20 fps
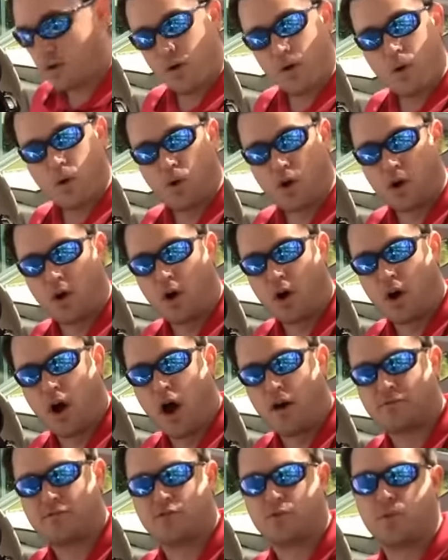or an
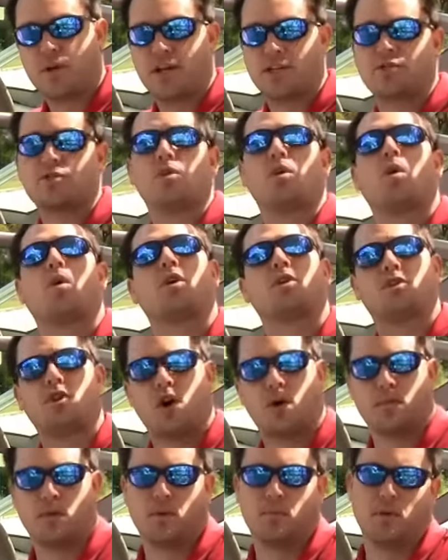on-off switch or a
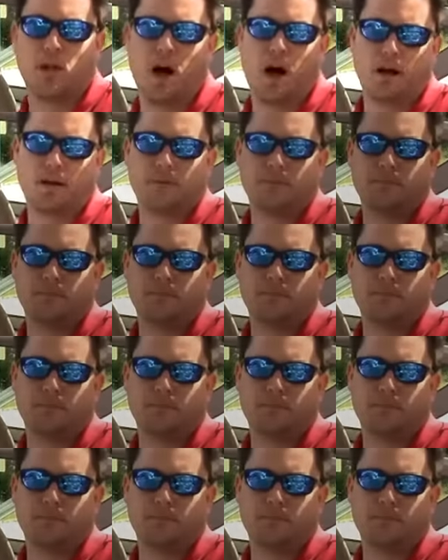terminal block.